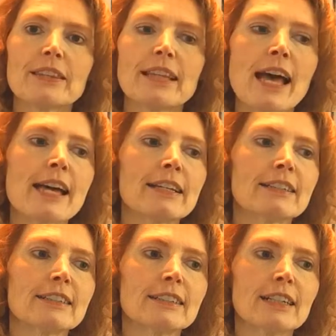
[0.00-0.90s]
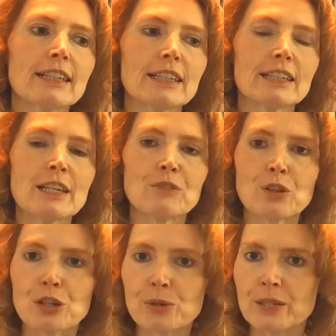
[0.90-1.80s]
then if you
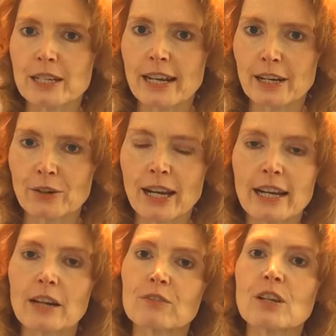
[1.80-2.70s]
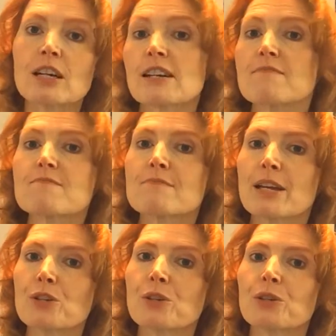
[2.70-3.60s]
can do it today, great, and if not,
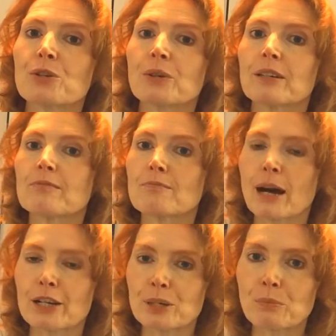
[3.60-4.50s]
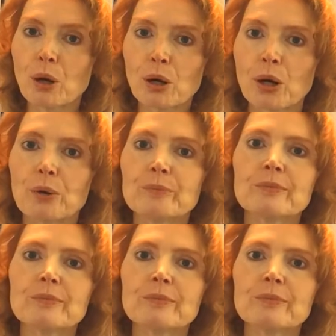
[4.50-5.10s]
make sure you do it by tomorrow.